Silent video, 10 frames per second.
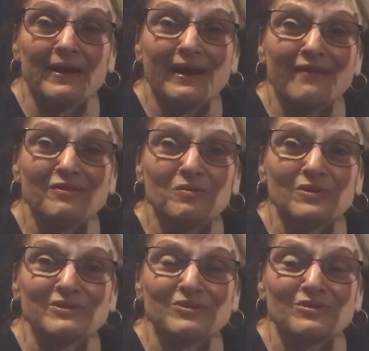Have the
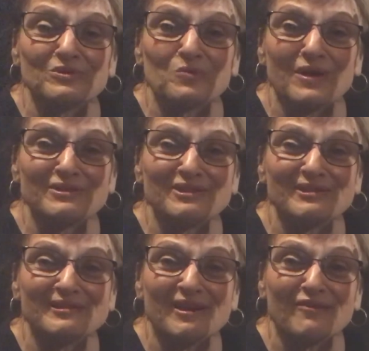boys and girls watch
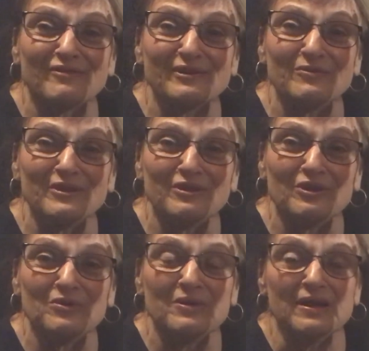this carefully with
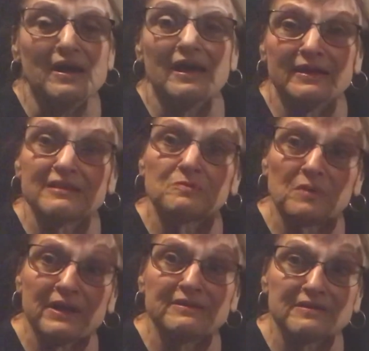you and
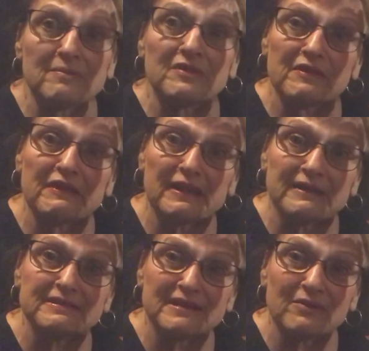explain some of the
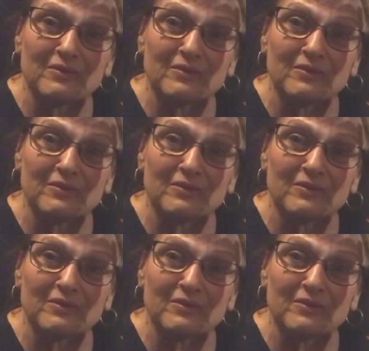things that